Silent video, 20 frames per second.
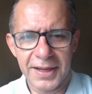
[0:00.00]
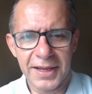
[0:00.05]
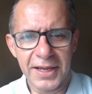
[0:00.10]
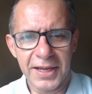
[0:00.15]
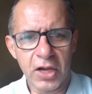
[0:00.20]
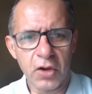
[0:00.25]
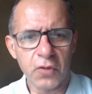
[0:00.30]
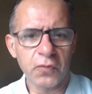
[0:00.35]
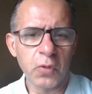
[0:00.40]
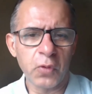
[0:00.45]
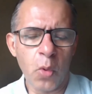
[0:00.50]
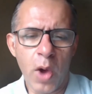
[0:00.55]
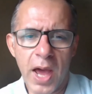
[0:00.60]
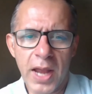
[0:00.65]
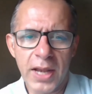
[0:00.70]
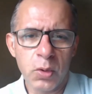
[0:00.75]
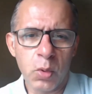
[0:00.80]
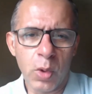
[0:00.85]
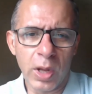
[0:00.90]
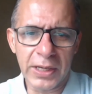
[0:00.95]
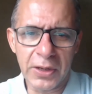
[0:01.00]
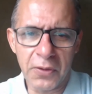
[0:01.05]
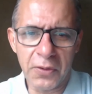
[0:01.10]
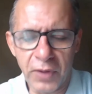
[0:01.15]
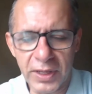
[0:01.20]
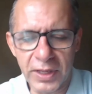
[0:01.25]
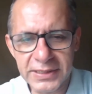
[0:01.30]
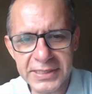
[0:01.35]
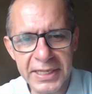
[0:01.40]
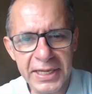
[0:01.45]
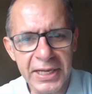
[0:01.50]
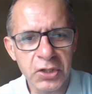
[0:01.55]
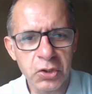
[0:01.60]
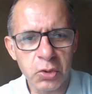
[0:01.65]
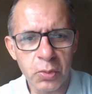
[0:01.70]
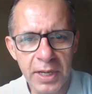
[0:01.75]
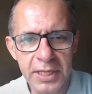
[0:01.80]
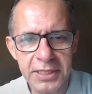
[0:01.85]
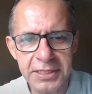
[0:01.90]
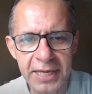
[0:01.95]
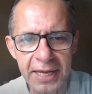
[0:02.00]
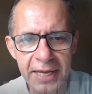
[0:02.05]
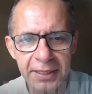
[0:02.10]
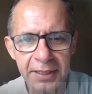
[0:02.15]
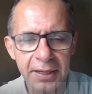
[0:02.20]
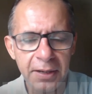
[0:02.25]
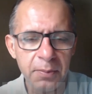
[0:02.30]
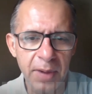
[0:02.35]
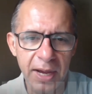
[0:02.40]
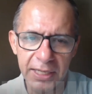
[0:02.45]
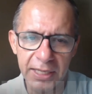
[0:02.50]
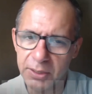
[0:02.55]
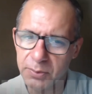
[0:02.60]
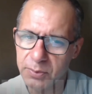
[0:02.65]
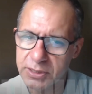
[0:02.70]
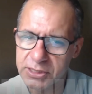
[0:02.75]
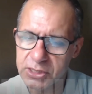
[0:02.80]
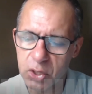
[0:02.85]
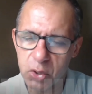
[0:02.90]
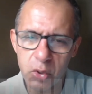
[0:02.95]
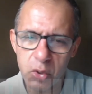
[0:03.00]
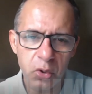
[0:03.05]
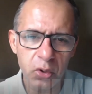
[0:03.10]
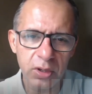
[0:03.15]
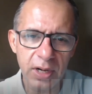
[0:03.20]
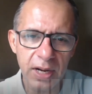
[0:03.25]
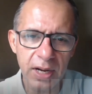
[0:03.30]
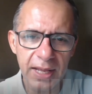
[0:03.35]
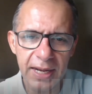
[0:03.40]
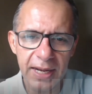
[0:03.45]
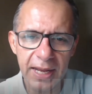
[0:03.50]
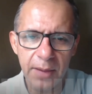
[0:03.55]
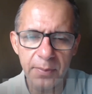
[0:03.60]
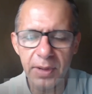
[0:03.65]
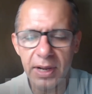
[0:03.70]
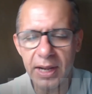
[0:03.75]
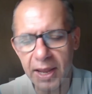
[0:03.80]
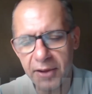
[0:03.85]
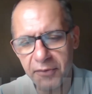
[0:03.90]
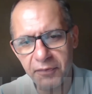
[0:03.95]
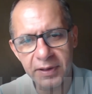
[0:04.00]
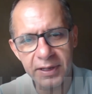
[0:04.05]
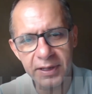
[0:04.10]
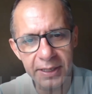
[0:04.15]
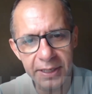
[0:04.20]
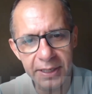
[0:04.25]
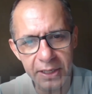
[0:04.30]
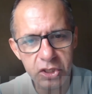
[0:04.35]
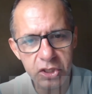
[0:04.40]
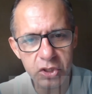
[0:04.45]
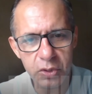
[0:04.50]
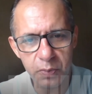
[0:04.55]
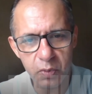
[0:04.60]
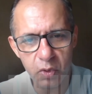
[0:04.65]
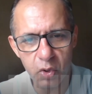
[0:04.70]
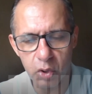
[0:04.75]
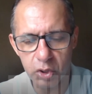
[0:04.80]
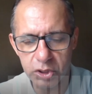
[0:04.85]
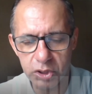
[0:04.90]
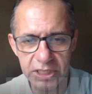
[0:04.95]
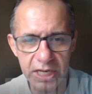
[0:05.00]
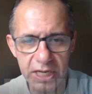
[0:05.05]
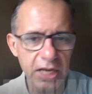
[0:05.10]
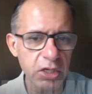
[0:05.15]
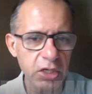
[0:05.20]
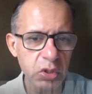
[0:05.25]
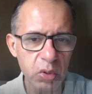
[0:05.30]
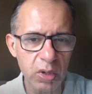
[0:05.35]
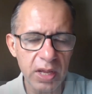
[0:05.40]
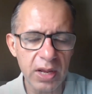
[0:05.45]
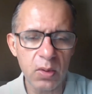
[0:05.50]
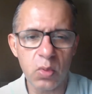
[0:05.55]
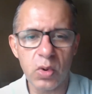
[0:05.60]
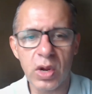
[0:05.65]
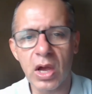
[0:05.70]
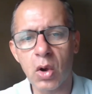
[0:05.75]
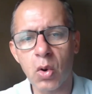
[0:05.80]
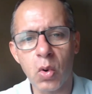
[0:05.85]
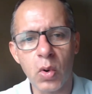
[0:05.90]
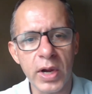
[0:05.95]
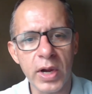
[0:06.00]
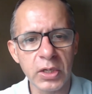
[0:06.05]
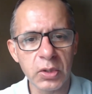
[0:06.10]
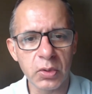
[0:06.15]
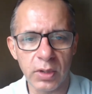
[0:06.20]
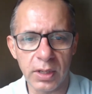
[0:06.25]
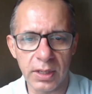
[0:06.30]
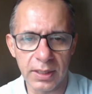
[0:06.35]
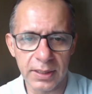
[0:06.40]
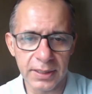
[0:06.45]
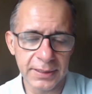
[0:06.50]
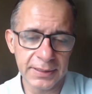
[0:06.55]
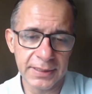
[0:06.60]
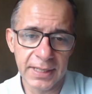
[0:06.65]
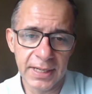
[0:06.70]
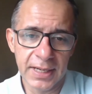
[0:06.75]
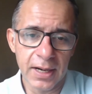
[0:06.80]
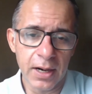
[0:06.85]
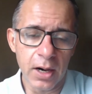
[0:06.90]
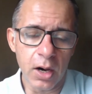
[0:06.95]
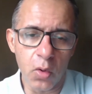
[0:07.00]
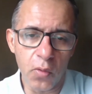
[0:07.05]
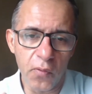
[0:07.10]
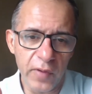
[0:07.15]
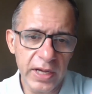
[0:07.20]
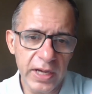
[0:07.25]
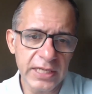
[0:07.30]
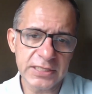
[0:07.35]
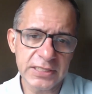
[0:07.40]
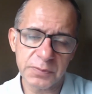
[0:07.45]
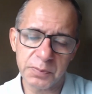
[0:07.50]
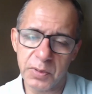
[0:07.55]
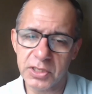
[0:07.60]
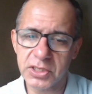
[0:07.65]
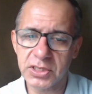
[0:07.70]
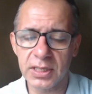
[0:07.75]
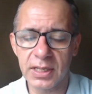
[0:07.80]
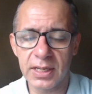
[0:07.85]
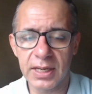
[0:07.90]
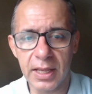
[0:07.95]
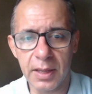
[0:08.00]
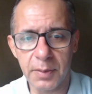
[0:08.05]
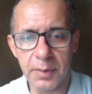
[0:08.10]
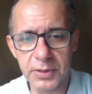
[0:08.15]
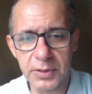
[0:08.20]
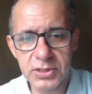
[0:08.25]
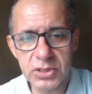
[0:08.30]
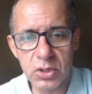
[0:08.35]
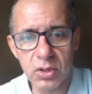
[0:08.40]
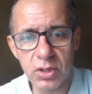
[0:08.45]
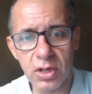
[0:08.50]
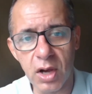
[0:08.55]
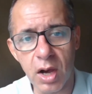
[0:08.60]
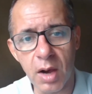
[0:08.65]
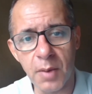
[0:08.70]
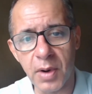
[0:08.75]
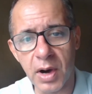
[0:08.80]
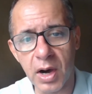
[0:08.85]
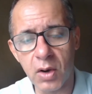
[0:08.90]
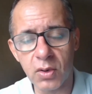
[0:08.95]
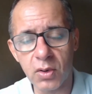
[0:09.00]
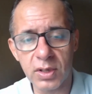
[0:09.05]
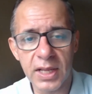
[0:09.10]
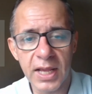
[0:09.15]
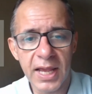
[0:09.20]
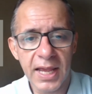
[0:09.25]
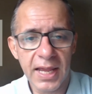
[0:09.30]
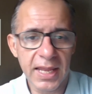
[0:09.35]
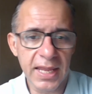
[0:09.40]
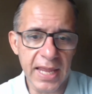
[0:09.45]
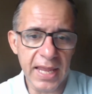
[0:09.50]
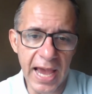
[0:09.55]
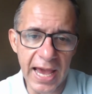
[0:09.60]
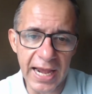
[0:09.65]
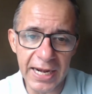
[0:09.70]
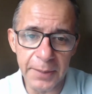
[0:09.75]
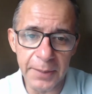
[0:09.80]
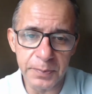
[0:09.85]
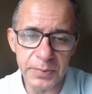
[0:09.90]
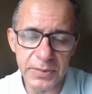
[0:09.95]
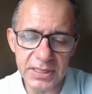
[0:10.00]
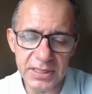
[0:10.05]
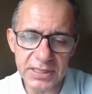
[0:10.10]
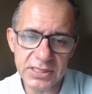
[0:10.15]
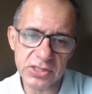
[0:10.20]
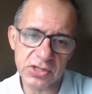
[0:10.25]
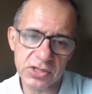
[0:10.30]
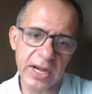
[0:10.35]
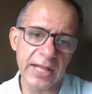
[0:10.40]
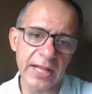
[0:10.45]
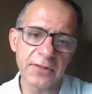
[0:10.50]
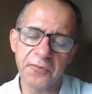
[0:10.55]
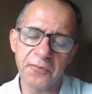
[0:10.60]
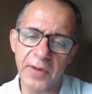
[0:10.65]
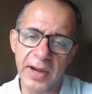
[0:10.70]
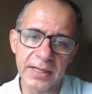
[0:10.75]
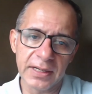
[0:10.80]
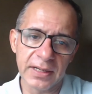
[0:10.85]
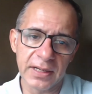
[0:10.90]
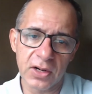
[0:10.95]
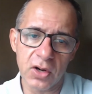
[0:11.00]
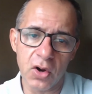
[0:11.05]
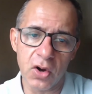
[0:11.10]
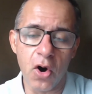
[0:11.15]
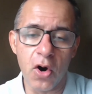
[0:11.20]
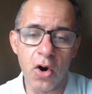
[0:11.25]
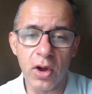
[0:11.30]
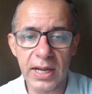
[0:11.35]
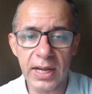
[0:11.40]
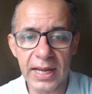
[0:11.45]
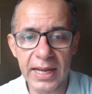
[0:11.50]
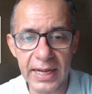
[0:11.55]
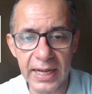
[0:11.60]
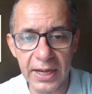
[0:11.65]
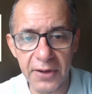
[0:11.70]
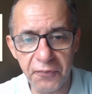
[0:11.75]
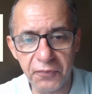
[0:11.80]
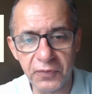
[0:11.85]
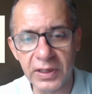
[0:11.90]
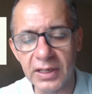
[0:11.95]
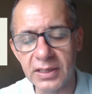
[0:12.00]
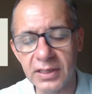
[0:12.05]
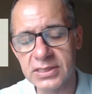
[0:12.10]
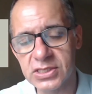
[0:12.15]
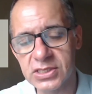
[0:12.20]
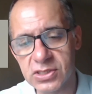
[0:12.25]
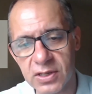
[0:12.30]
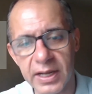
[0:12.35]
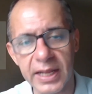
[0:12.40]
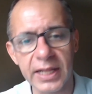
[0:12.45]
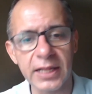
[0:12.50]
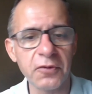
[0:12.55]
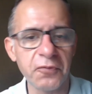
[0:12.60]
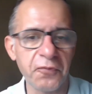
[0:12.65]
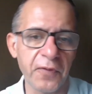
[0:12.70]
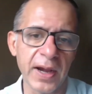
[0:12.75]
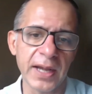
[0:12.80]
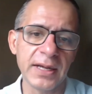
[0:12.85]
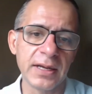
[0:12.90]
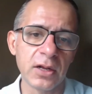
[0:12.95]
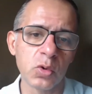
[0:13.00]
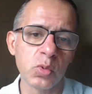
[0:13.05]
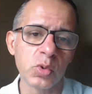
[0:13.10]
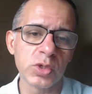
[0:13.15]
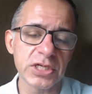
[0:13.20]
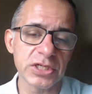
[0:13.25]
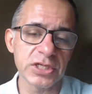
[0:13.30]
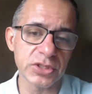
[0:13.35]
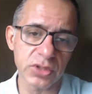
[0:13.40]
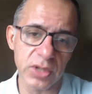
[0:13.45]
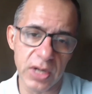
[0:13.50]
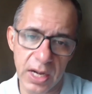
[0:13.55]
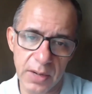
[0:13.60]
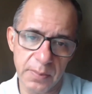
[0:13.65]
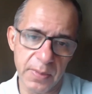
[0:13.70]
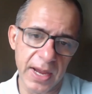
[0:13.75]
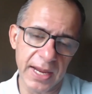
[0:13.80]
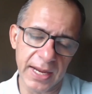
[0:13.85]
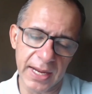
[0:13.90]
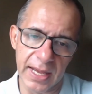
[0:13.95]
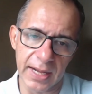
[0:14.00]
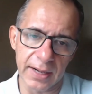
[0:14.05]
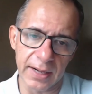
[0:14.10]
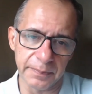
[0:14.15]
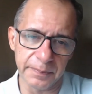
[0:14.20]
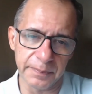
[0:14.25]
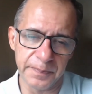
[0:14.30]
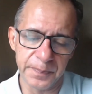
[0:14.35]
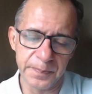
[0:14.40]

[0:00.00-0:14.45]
Hey everyone, welcome once again to my channel. My name is Arun Thukral. I'm a life and a leadership coach. And today we are going to learn a very special episode about Gallup Strength Finder or Clifton Strength Finder, which is run by Gallup.